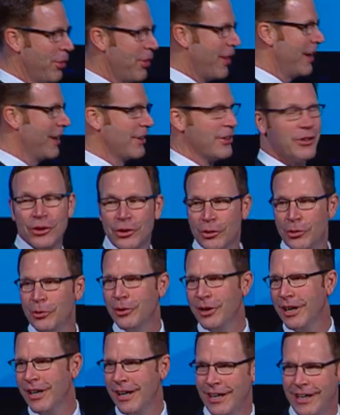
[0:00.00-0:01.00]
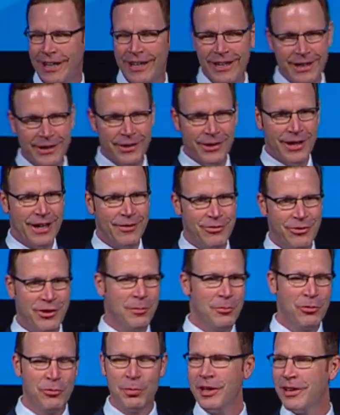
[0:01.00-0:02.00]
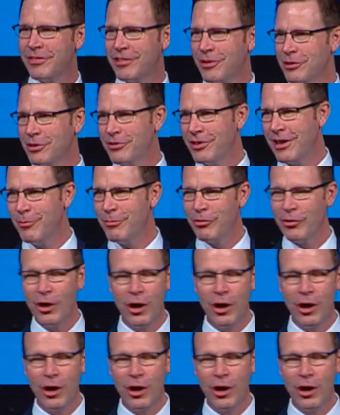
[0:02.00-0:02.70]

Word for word: Thank you. Uh, I've seen him speak several times.